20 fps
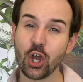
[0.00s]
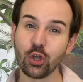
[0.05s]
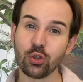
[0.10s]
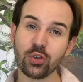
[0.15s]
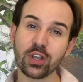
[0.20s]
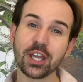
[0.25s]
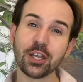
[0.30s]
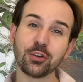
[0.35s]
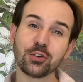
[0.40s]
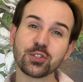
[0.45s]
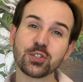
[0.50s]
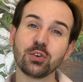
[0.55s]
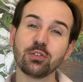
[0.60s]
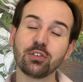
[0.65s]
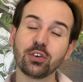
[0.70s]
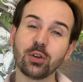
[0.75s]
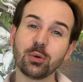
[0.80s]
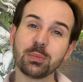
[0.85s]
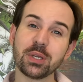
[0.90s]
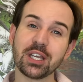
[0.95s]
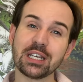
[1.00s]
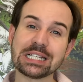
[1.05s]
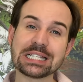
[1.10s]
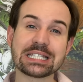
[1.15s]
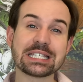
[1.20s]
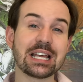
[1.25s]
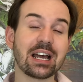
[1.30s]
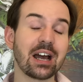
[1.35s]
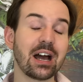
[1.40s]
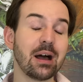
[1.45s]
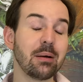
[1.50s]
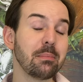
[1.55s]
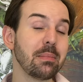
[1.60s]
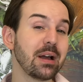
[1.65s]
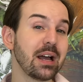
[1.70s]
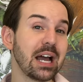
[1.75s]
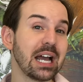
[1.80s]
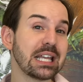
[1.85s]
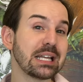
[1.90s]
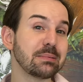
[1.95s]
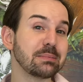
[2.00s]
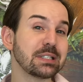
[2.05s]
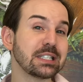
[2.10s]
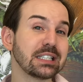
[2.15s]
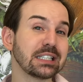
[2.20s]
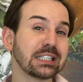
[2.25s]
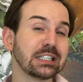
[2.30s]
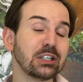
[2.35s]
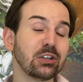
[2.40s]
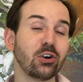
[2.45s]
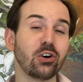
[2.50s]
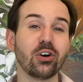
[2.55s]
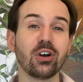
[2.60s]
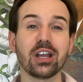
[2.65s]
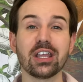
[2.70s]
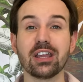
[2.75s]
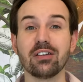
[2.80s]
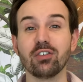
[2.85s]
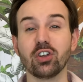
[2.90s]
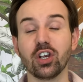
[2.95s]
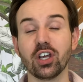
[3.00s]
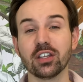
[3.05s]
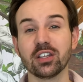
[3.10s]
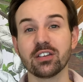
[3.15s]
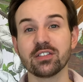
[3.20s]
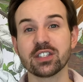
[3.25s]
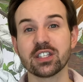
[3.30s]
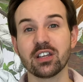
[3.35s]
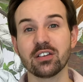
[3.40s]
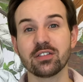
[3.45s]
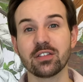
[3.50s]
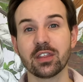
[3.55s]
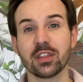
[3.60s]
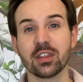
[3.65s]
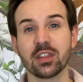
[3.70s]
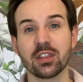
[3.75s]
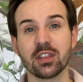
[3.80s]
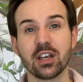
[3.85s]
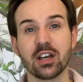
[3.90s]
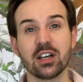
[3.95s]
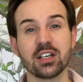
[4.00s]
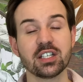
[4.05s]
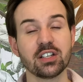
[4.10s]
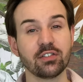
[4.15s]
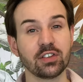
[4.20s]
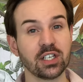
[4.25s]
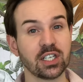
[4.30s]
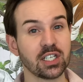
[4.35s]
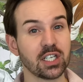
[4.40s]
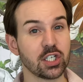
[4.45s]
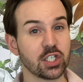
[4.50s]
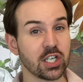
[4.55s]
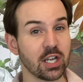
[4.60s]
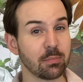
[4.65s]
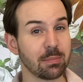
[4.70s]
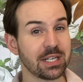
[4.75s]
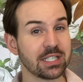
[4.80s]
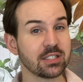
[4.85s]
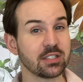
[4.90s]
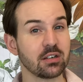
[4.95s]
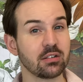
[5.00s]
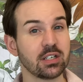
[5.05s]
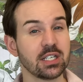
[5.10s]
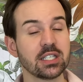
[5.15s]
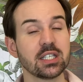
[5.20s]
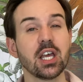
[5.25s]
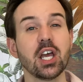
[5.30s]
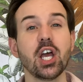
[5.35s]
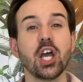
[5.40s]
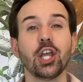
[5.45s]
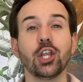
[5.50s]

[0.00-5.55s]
You can also follow me on Instagram. I am Cyrille Laurent. You have a lot of stuff there, definitely check my stories.